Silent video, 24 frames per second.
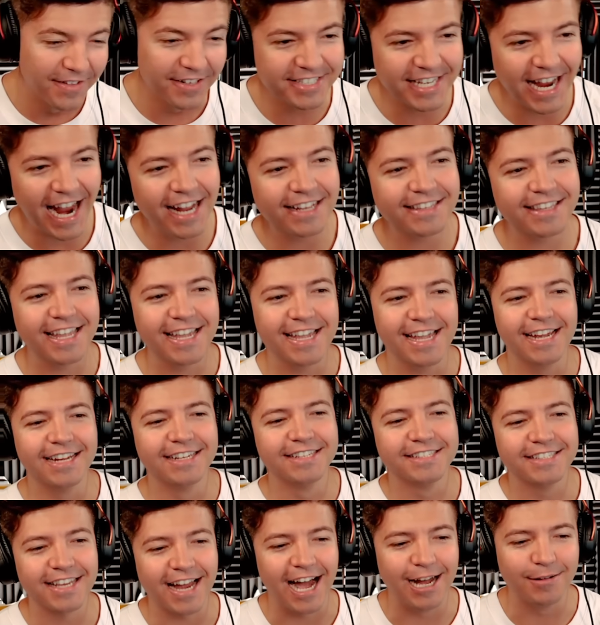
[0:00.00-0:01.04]
The sad thing
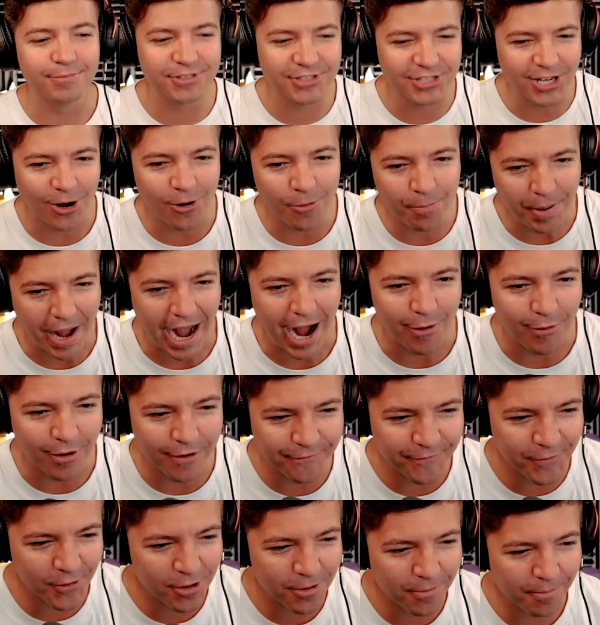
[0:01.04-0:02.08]
is, I'm so
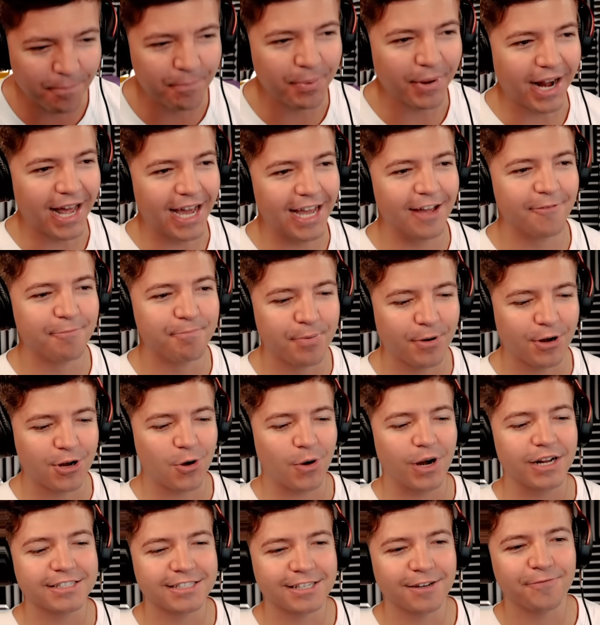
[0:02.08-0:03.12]
powerful, but I have
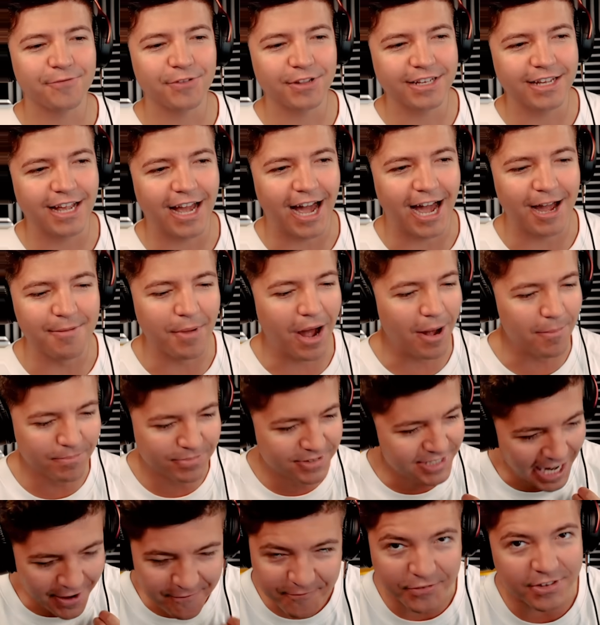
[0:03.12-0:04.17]
progressively, I'm, I'm
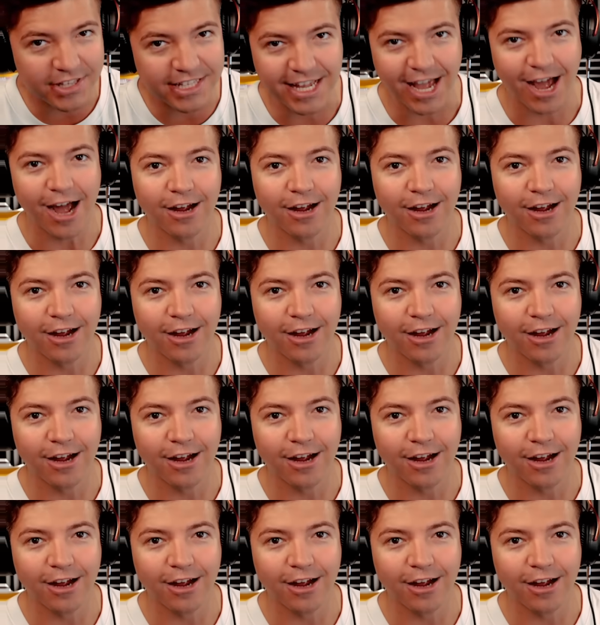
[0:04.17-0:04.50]
definitely